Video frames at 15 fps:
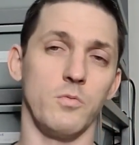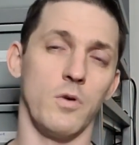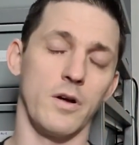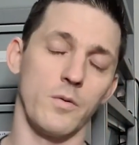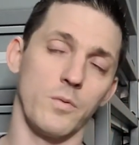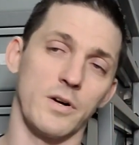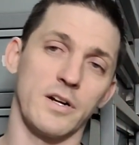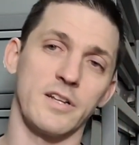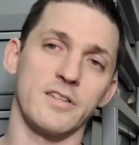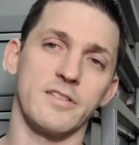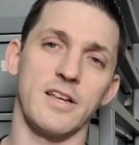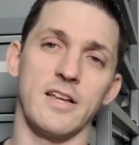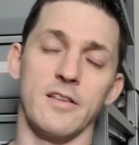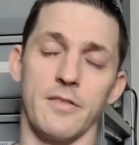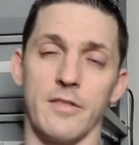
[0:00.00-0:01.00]
One, we're going to
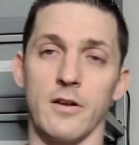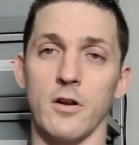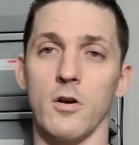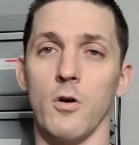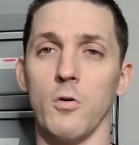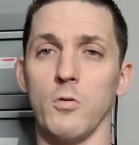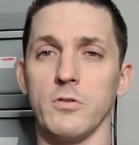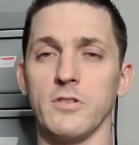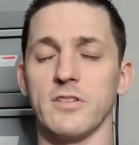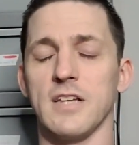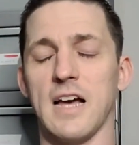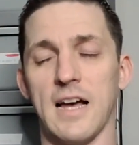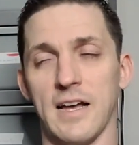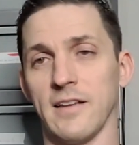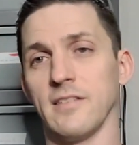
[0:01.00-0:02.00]
say that the goal
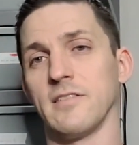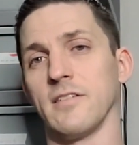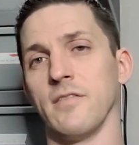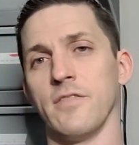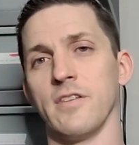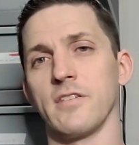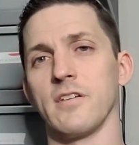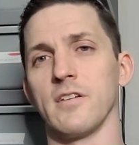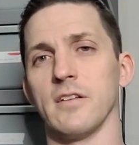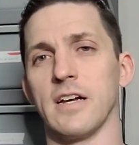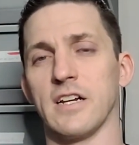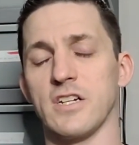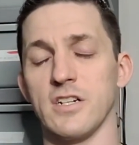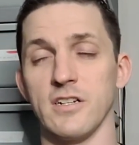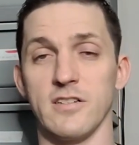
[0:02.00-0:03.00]
size of this
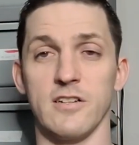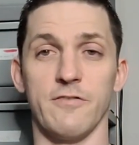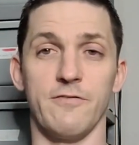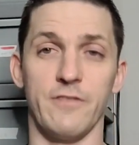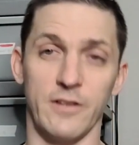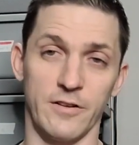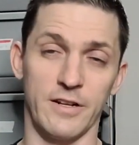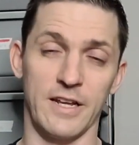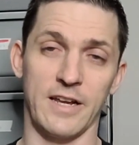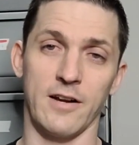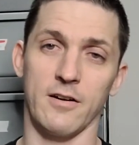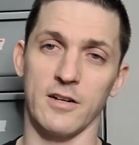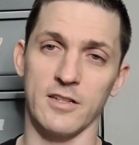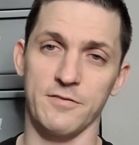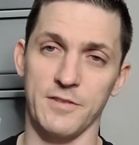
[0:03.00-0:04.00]
collection is to fill an
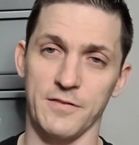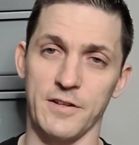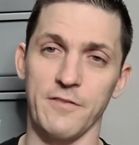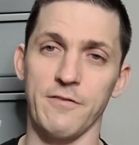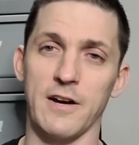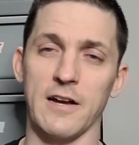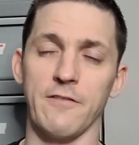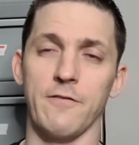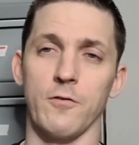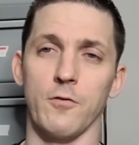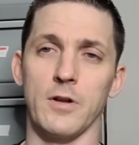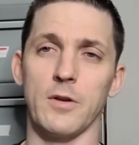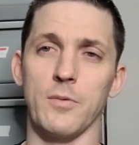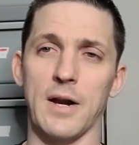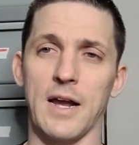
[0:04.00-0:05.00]
ARS
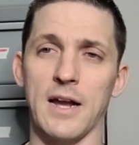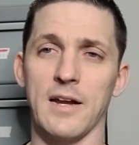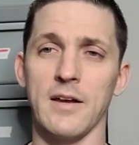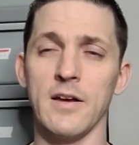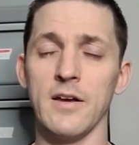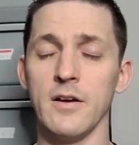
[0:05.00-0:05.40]
5540 rack,